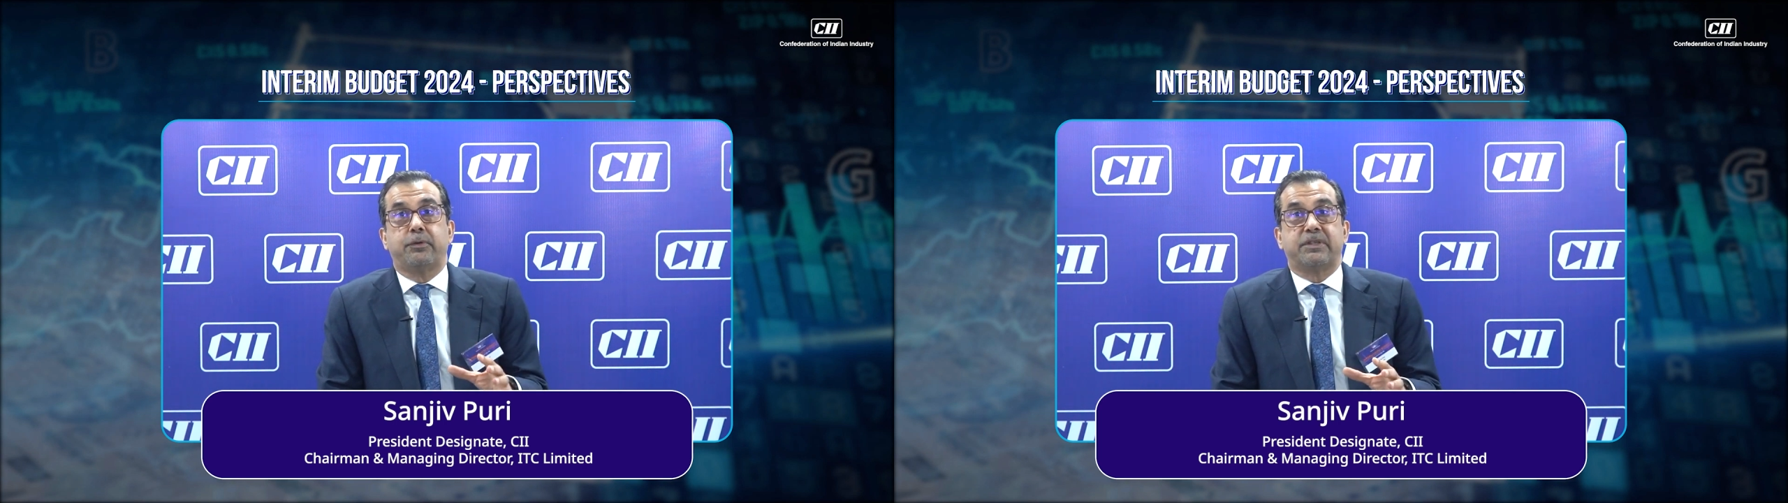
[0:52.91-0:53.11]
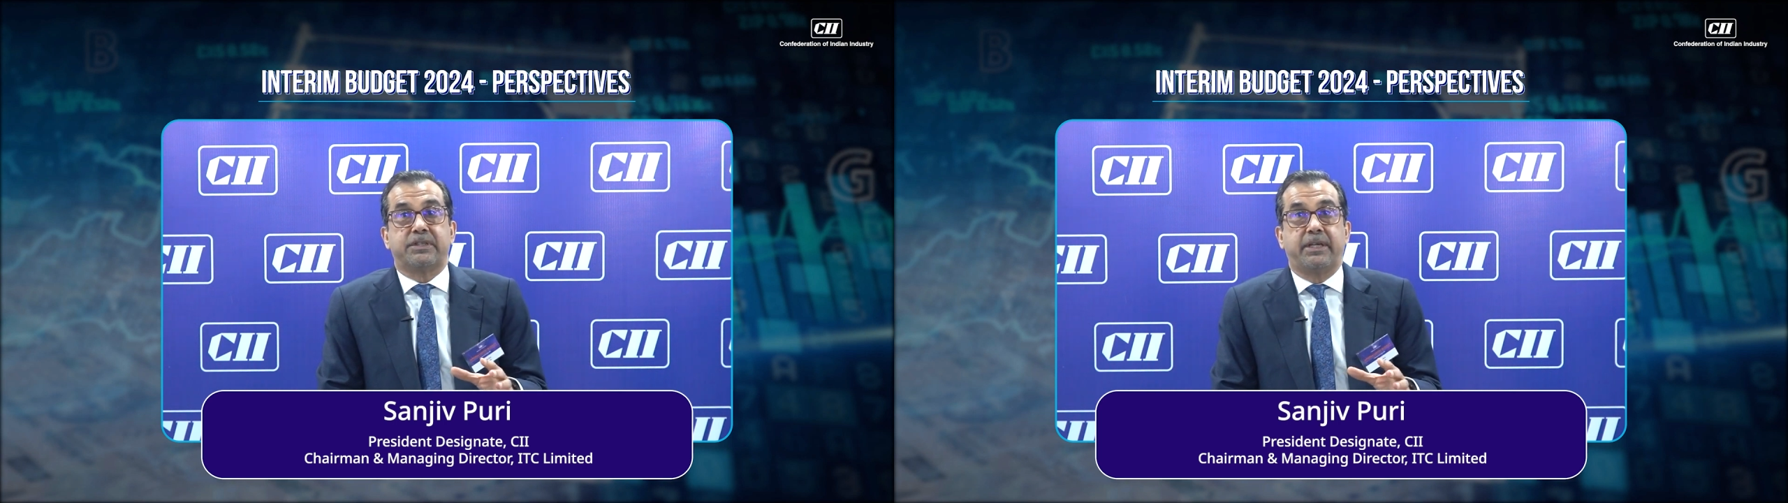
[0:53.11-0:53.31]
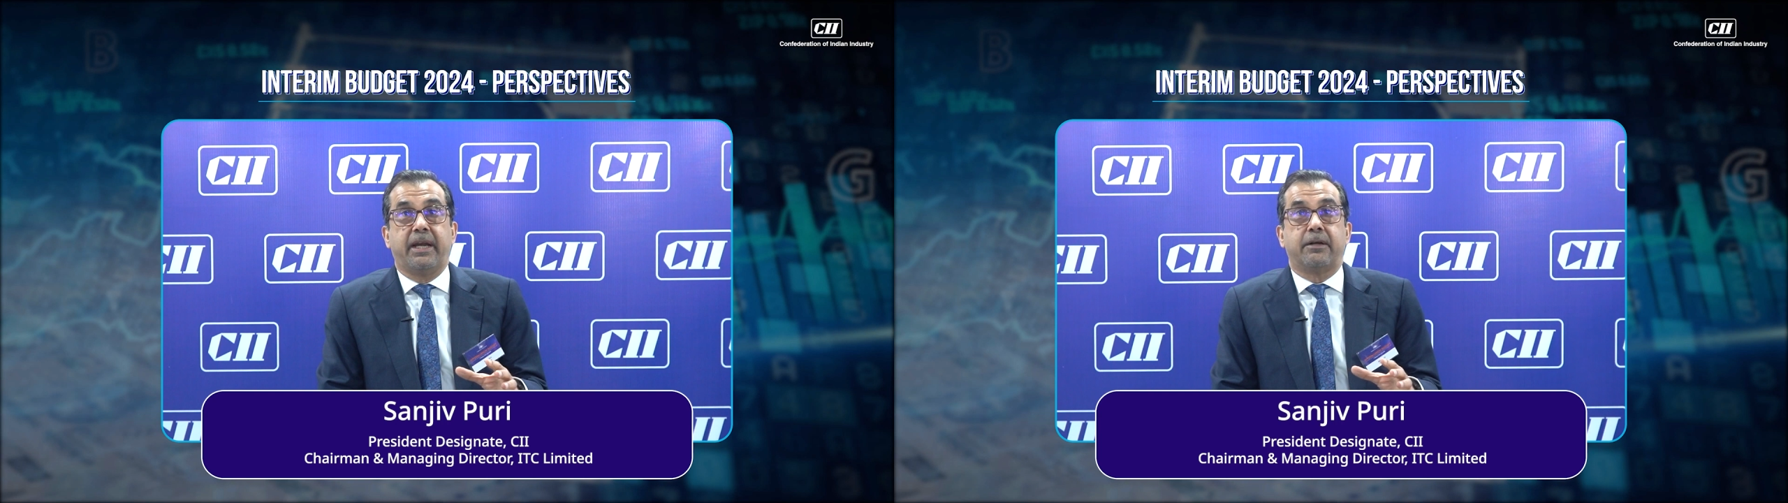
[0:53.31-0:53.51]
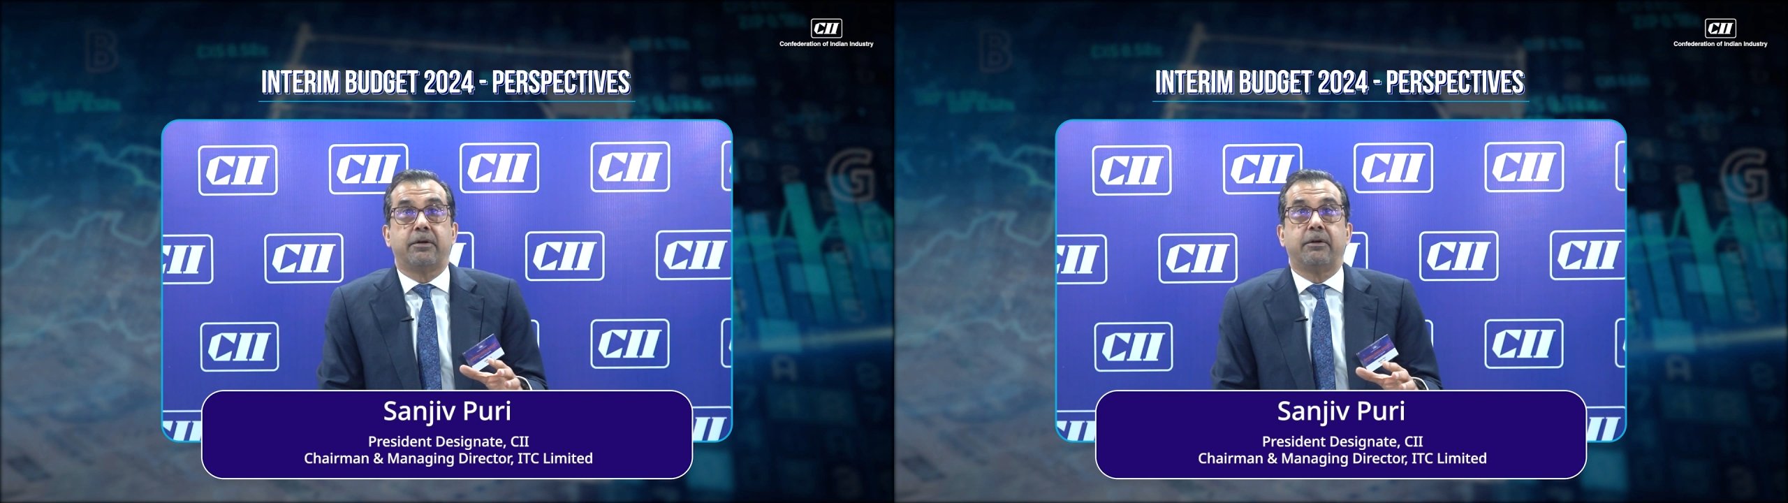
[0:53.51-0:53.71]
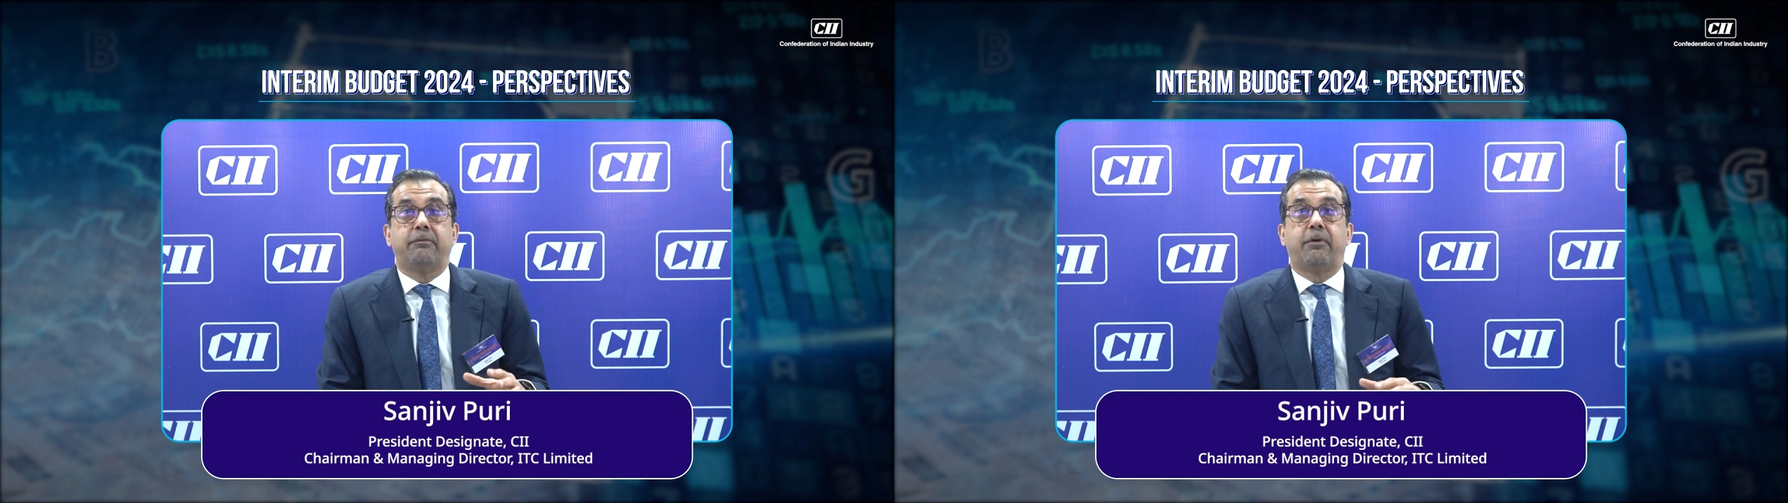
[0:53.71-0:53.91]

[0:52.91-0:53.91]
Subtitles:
to the state